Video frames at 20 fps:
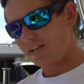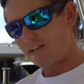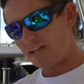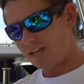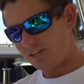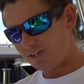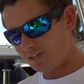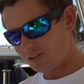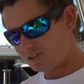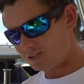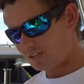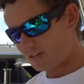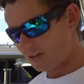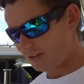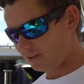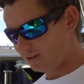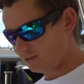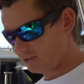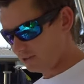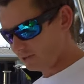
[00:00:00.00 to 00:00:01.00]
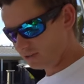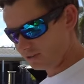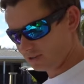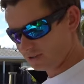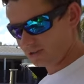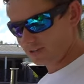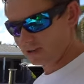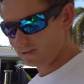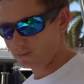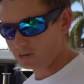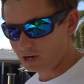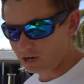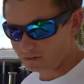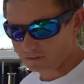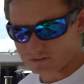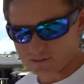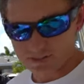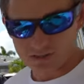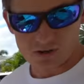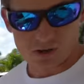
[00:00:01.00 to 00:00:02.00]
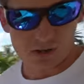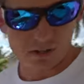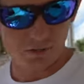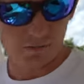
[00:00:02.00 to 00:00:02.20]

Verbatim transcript: 8-inch tiger edge. And we're harvesting all